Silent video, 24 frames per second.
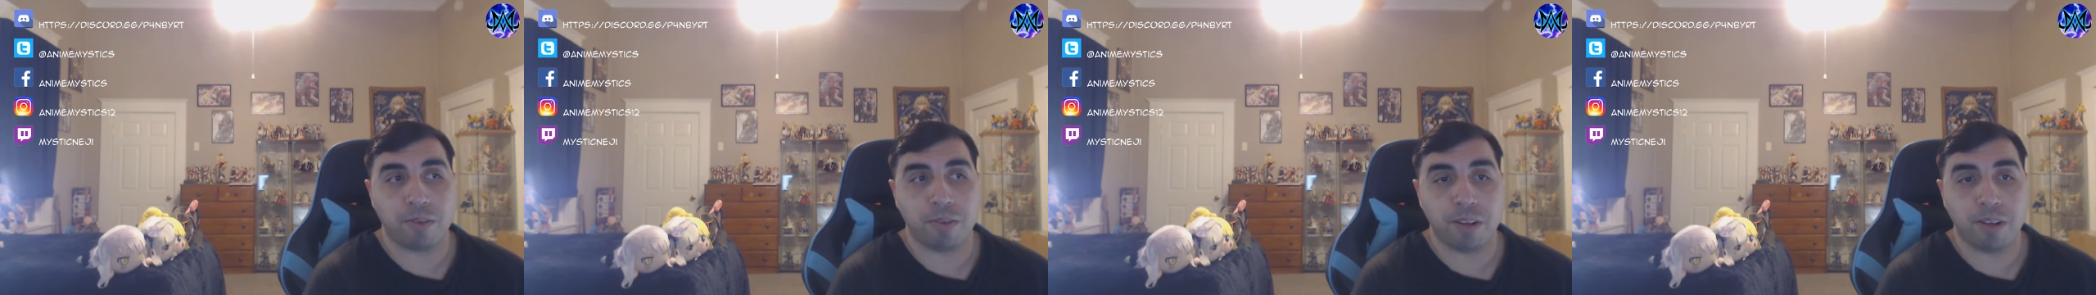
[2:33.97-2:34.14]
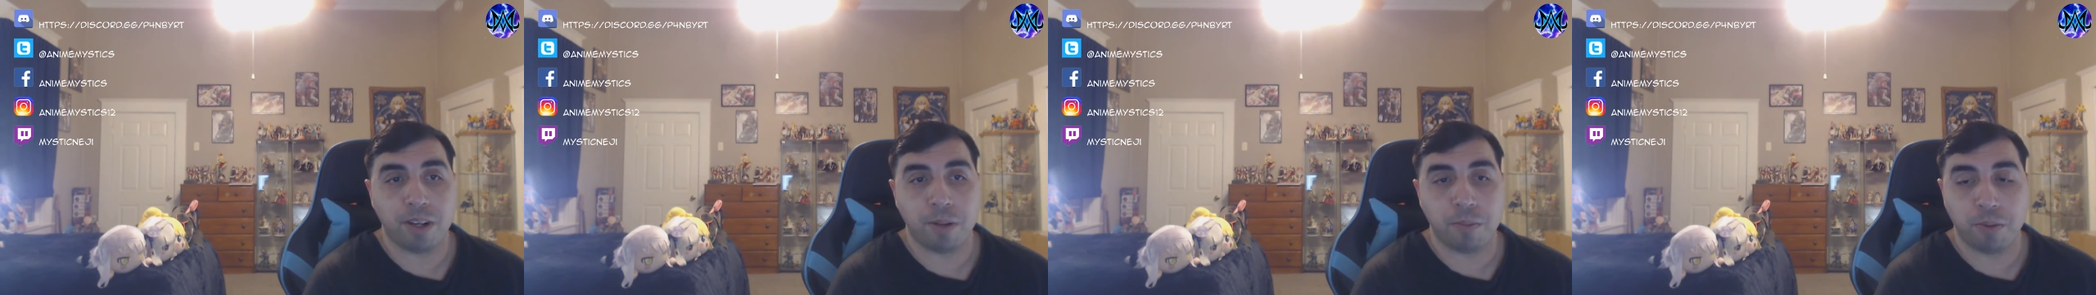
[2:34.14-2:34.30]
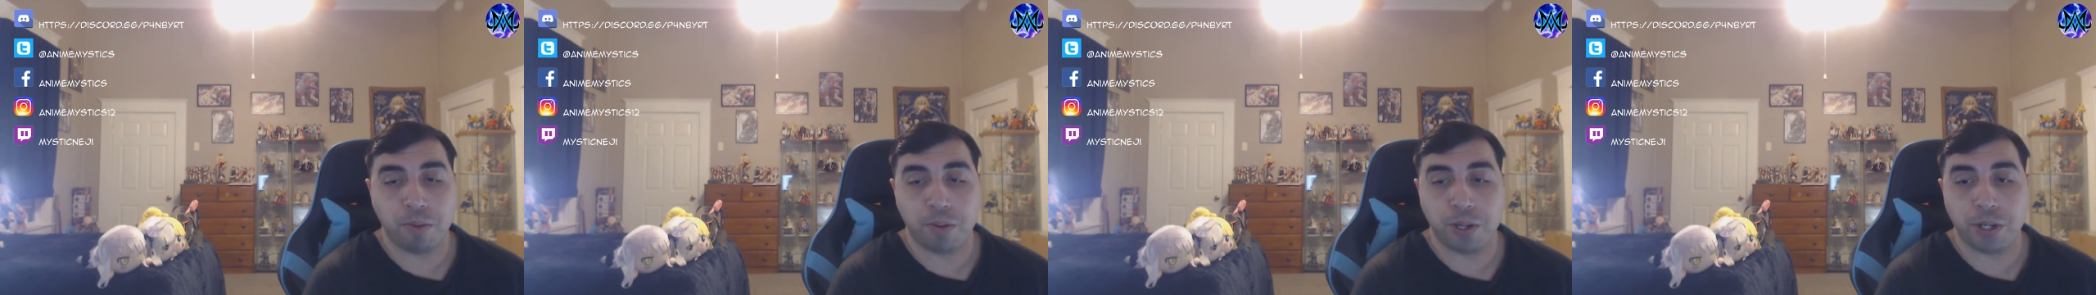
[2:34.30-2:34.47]
I'm
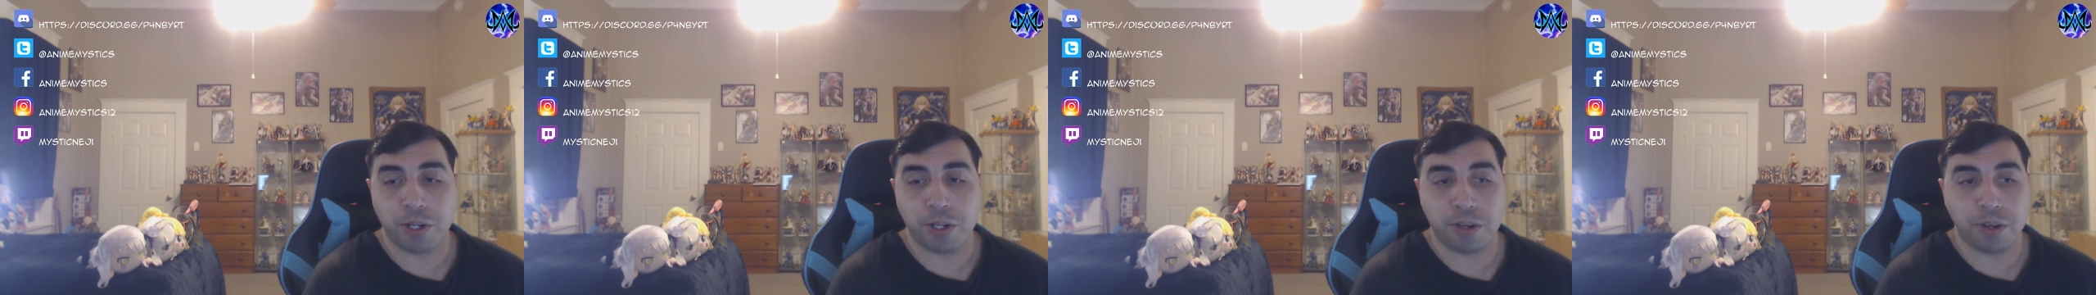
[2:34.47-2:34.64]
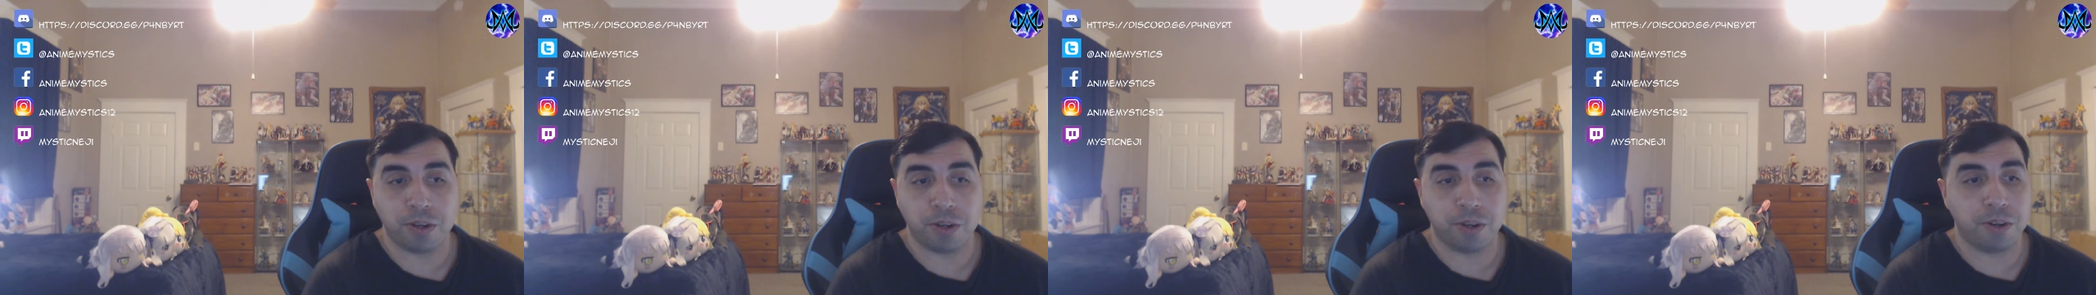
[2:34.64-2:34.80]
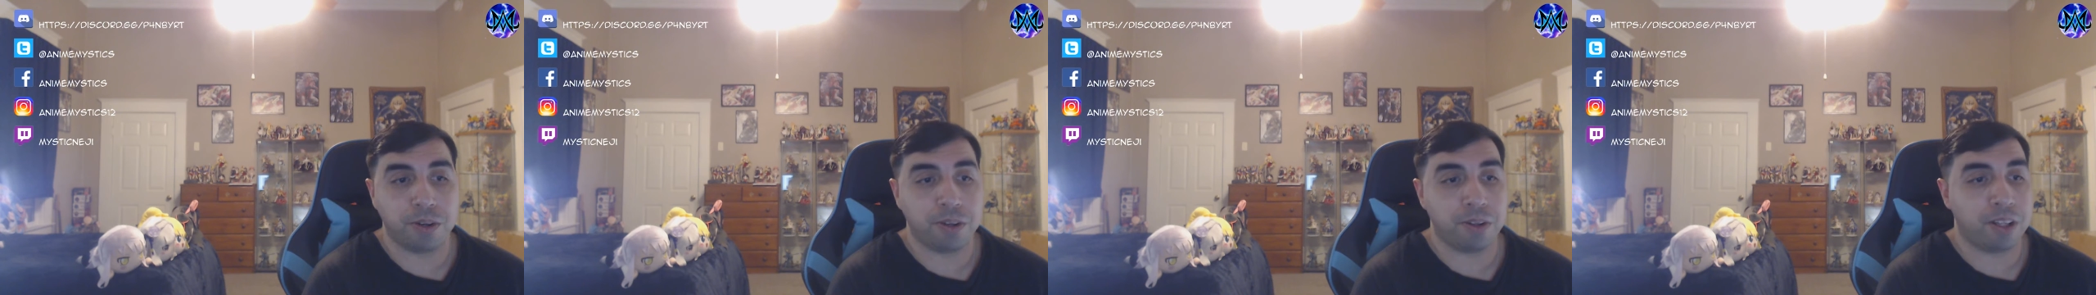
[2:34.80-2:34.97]
pretty
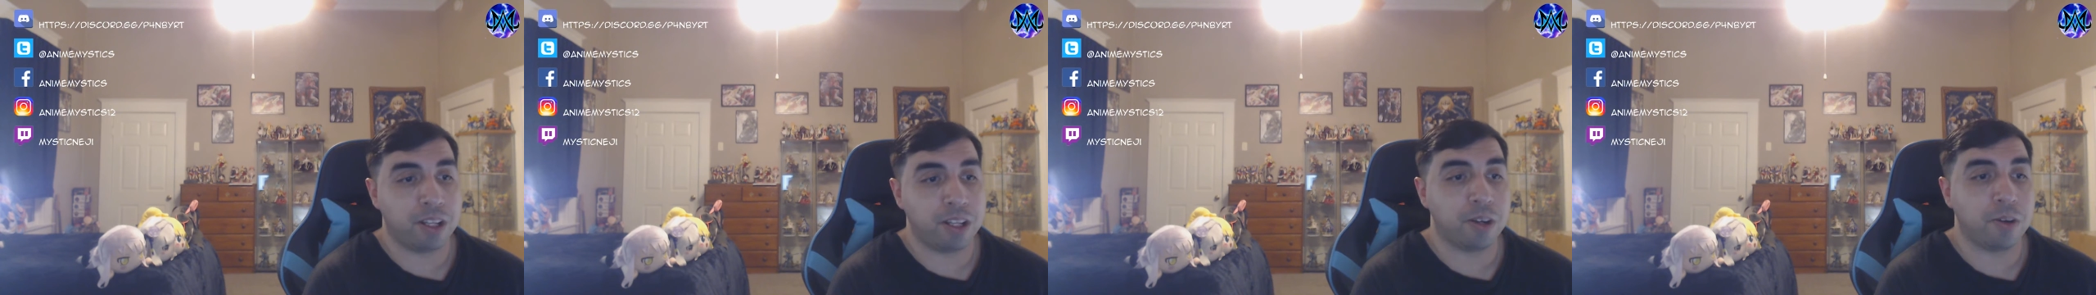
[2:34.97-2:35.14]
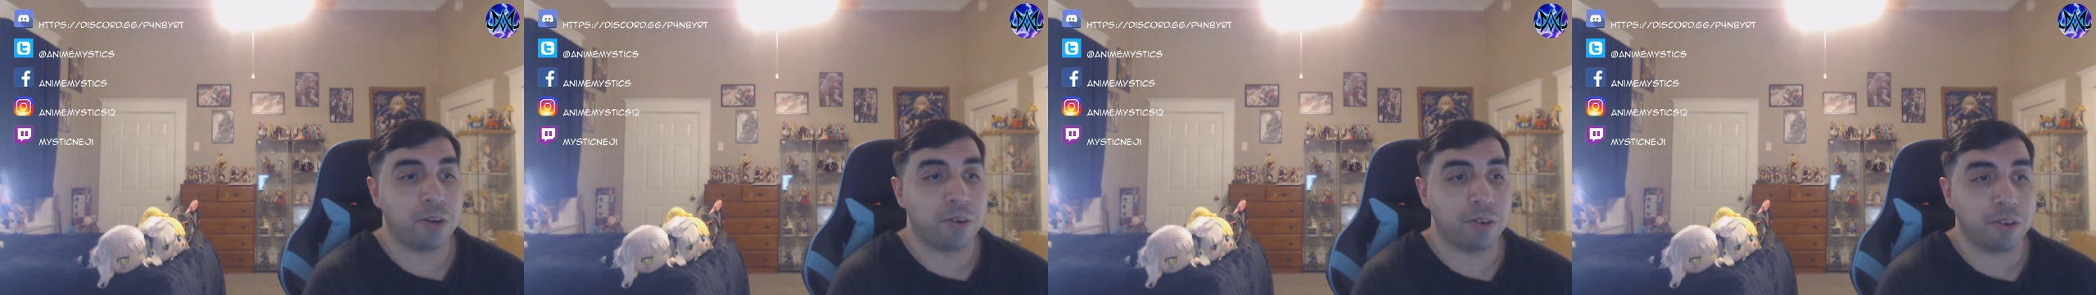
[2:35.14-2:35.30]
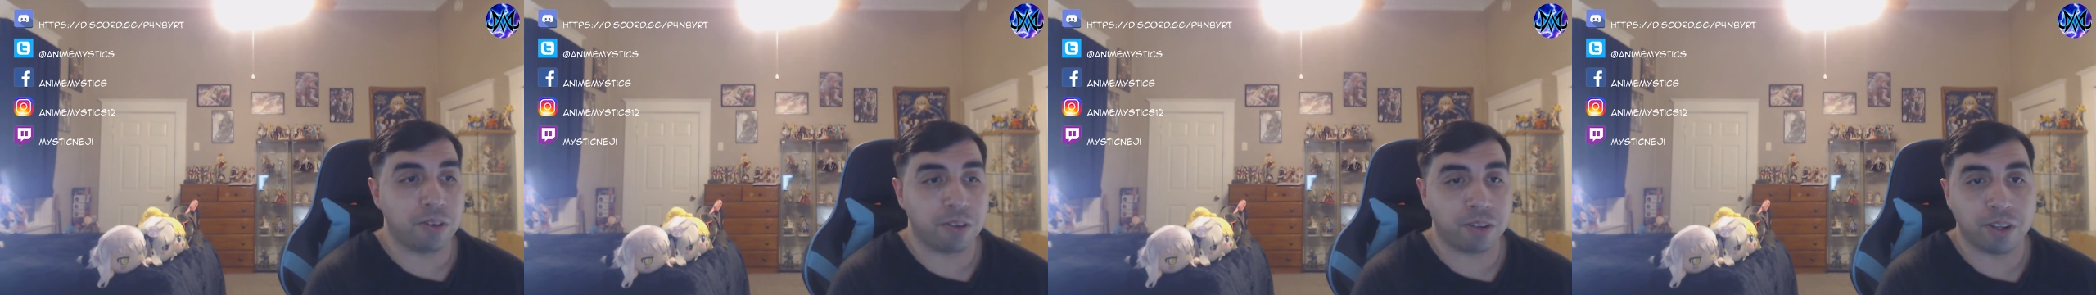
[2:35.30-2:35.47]
sure the
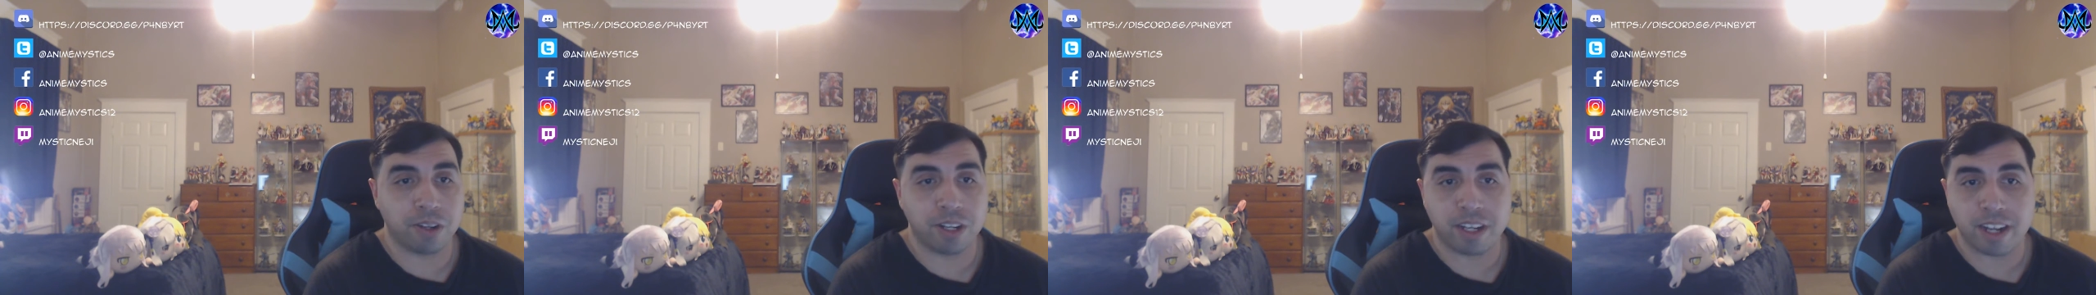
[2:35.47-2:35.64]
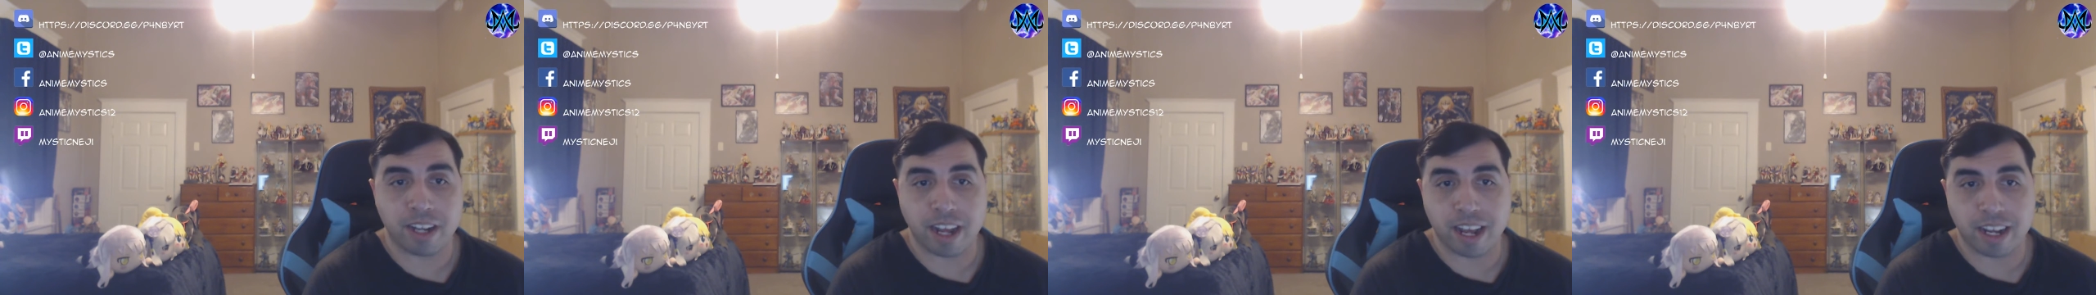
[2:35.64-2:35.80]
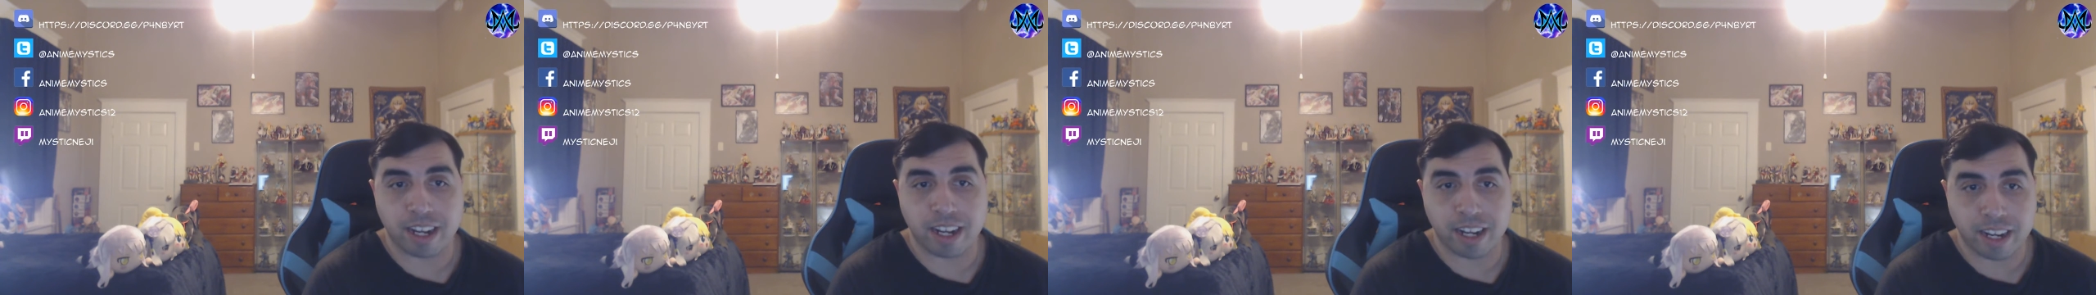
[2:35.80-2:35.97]
owner is going to
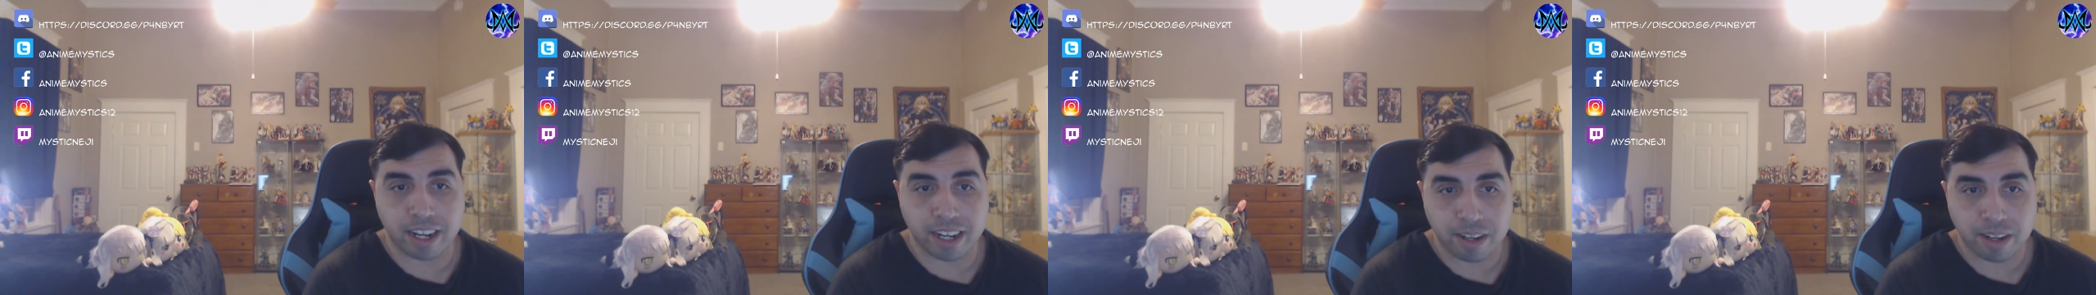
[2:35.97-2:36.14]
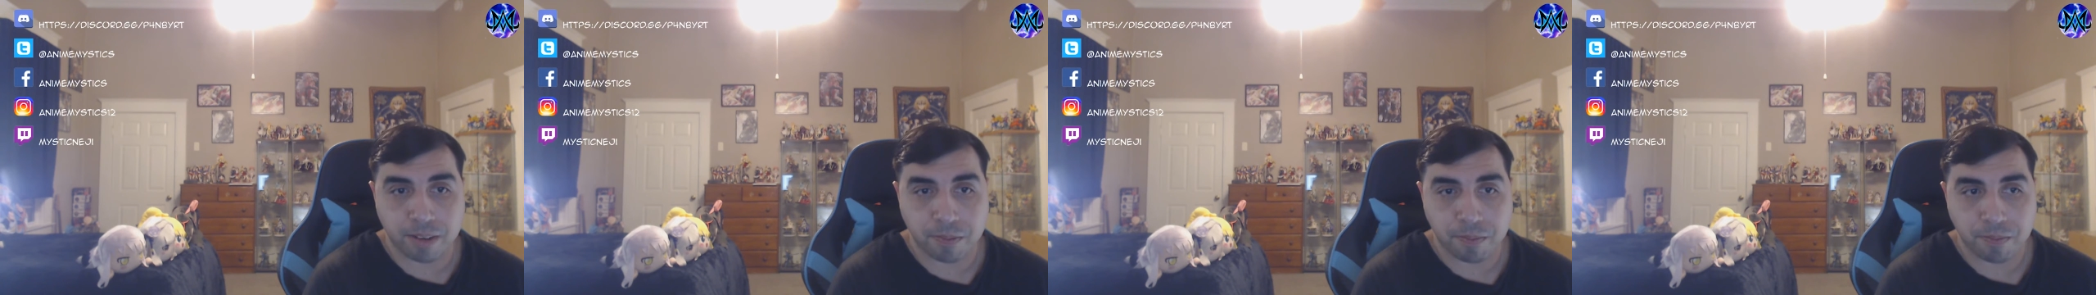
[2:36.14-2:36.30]
take it in